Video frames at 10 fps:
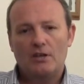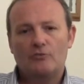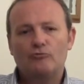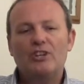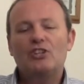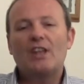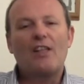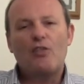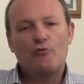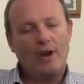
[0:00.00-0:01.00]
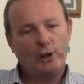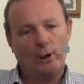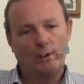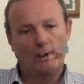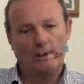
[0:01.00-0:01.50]
They reach that
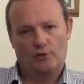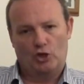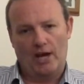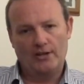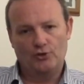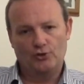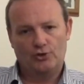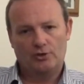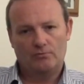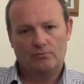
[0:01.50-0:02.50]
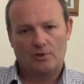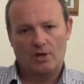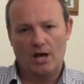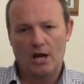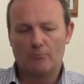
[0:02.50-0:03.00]
threshold of change.
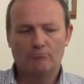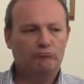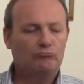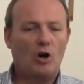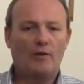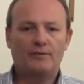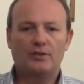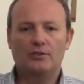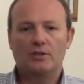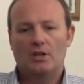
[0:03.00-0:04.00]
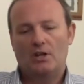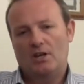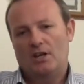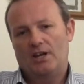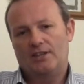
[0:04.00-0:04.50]
Often
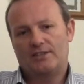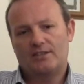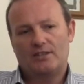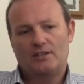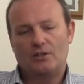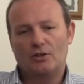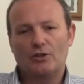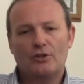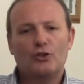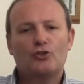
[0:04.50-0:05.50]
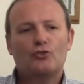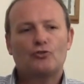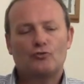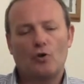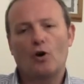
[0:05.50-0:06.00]
it's the
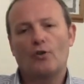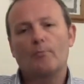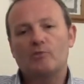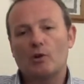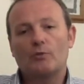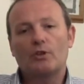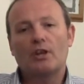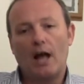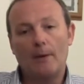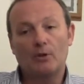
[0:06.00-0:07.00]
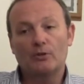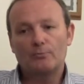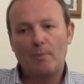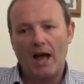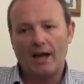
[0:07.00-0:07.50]
straw that broke the camel's
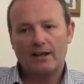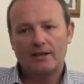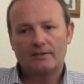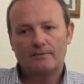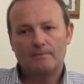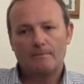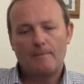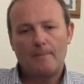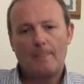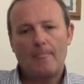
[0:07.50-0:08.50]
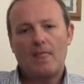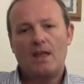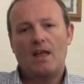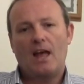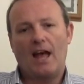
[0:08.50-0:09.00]
back.
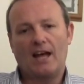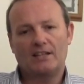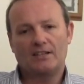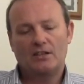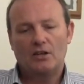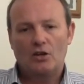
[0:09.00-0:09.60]
And